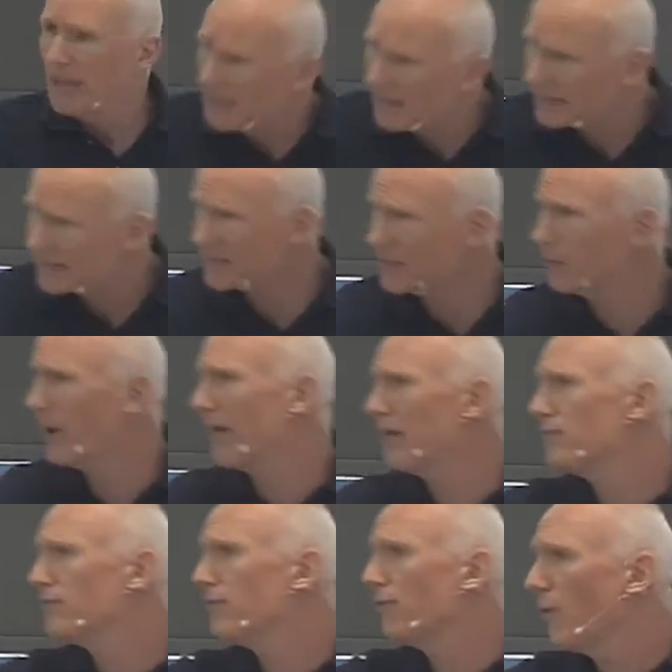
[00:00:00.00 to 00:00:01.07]
He lets the
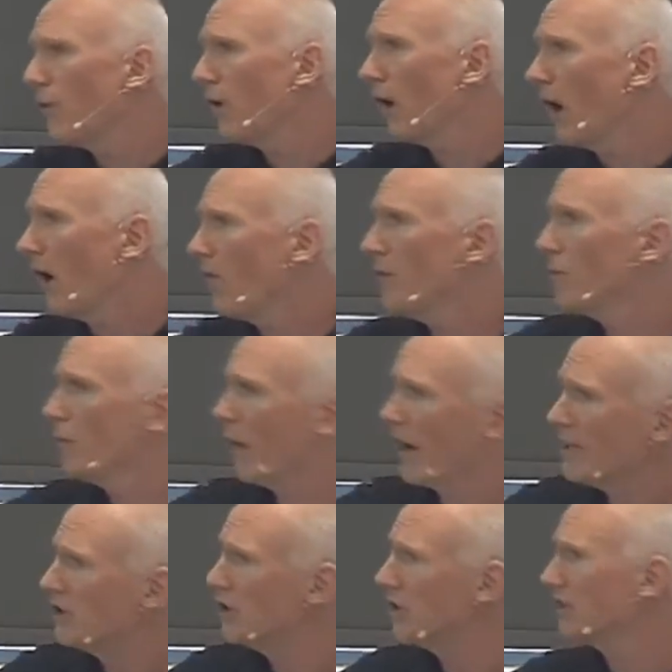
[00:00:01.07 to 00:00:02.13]
rain fall on the
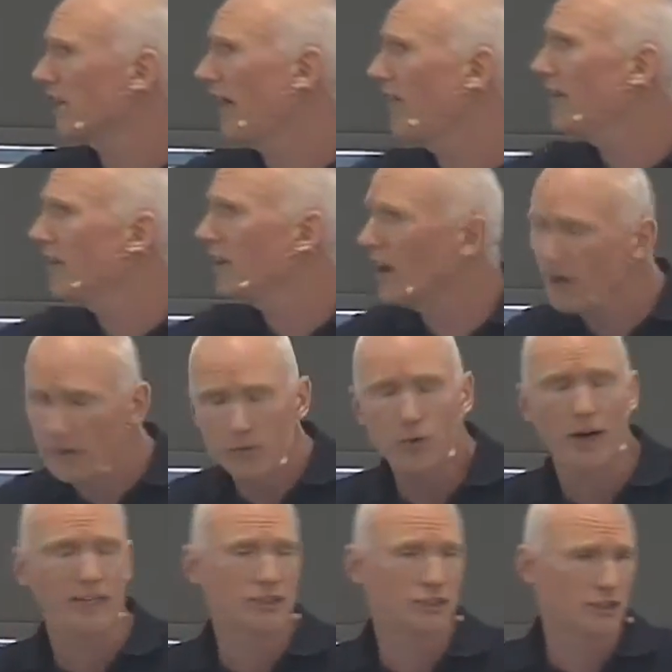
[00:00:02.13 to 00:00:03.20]
righteous and the
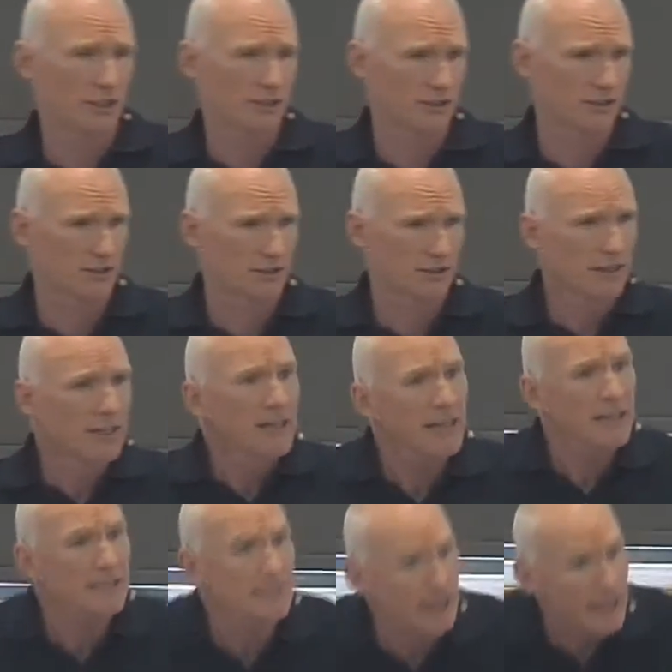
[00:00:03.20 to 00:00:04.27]
unrighteous.
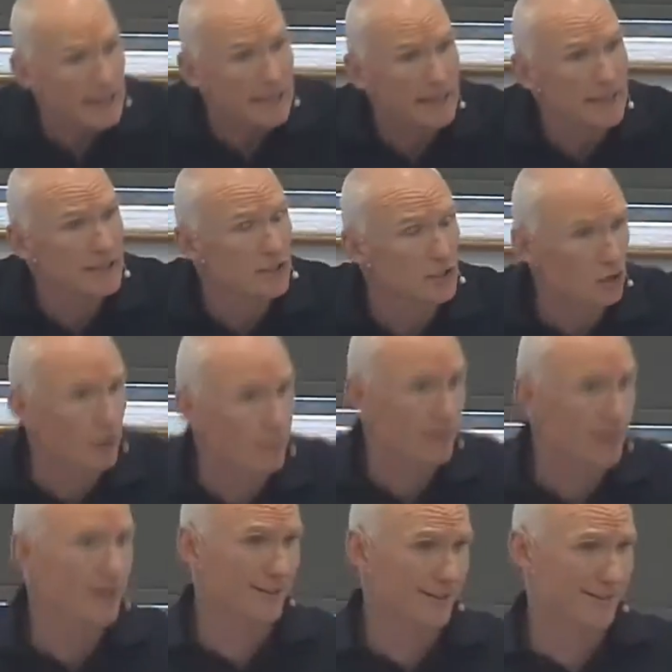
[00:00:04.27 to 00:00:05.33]
He is
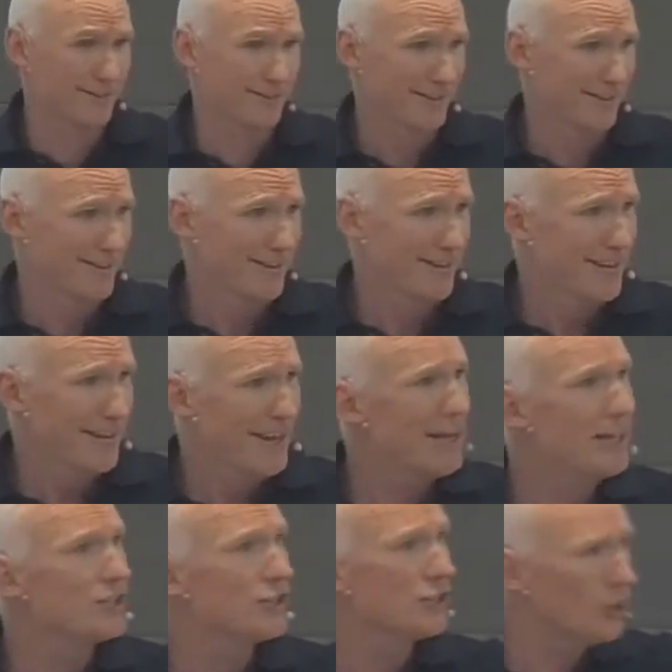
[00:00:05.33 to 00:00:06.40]
indiscriminate
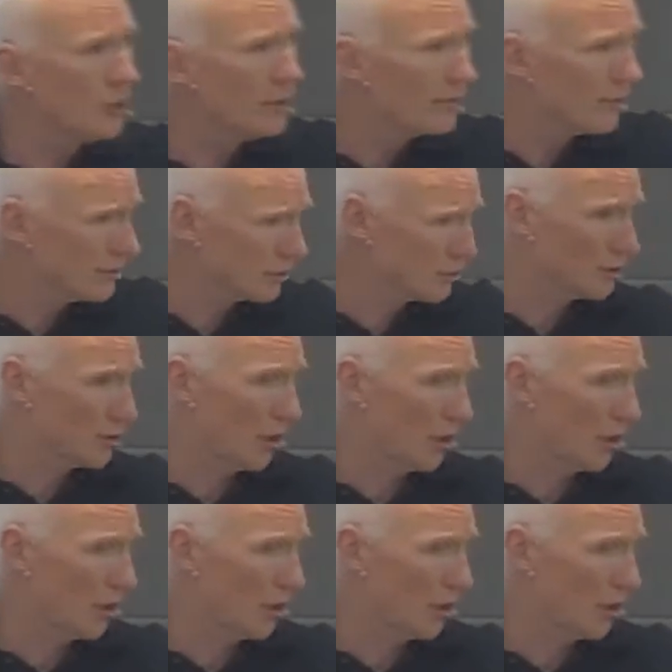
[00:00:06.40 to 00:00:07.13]
in his universal